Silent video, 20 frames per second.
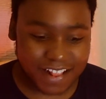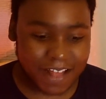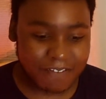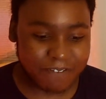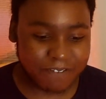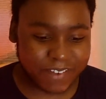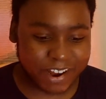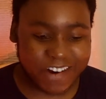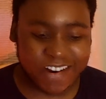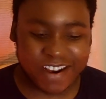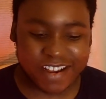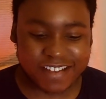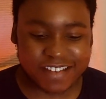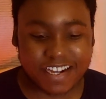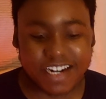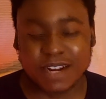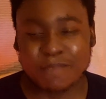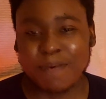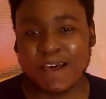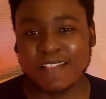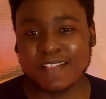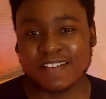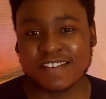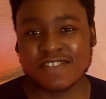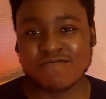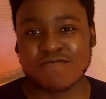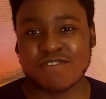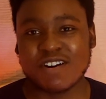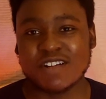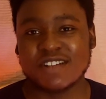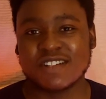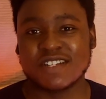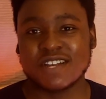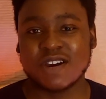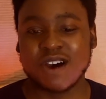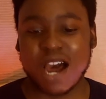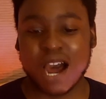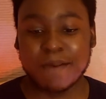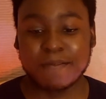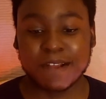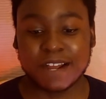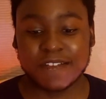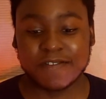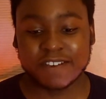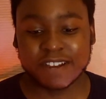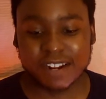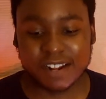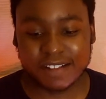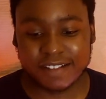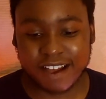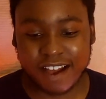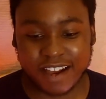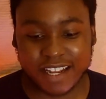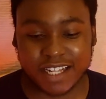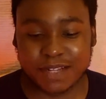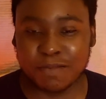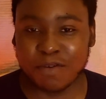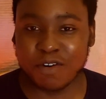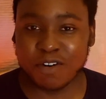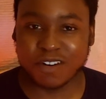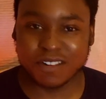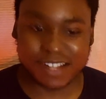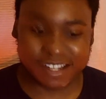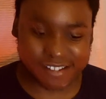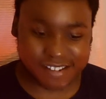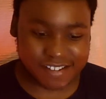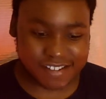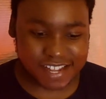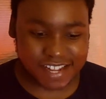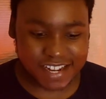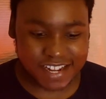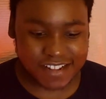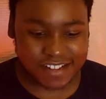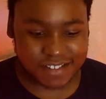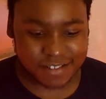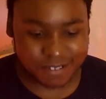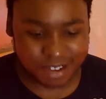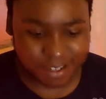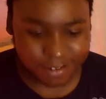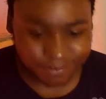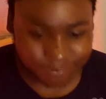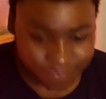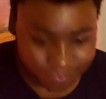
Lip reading: And I'm very excited about this one, so I'm not even going to talk anymore. Let's just get into it.